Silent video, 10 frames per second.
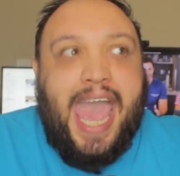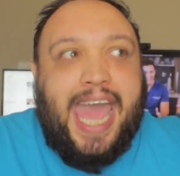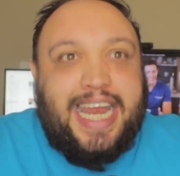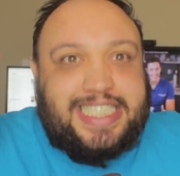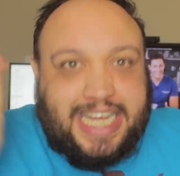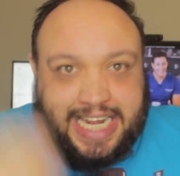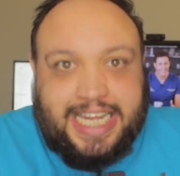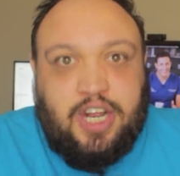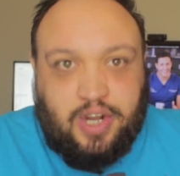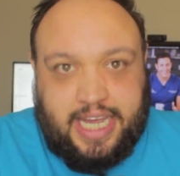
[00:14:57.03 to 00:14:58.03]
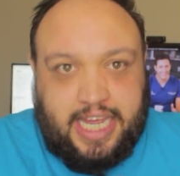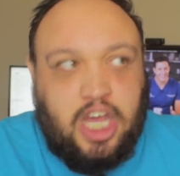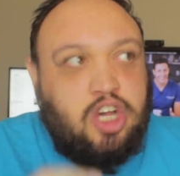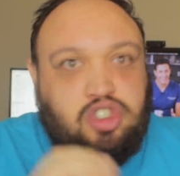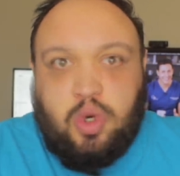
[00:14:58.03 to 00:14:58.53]
And is clearly
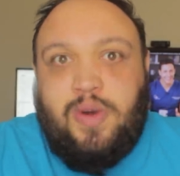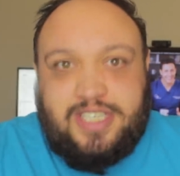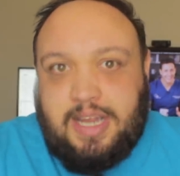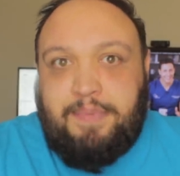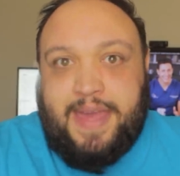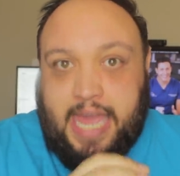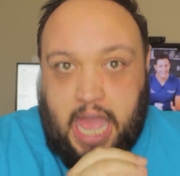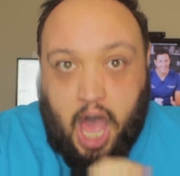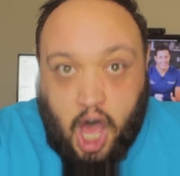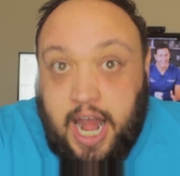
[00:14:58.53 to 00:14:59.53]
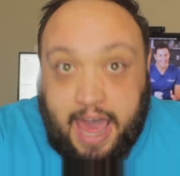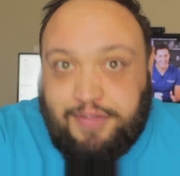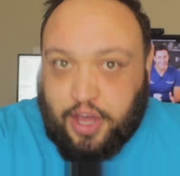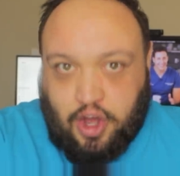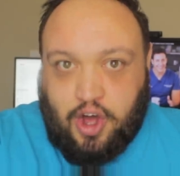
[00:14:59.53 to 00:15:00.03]
doing something
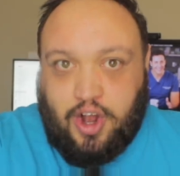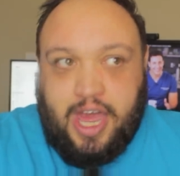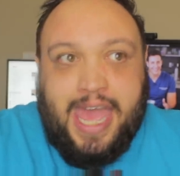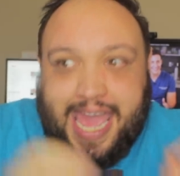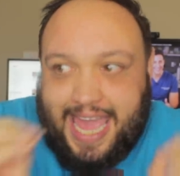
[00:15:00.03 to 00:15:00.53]
unethical